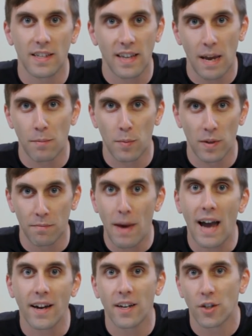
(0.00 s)
is capable of
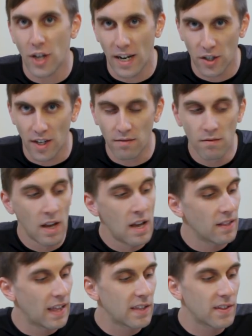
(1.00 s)
packet injection,
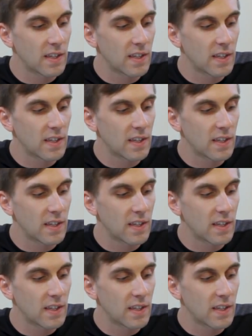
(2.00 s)
like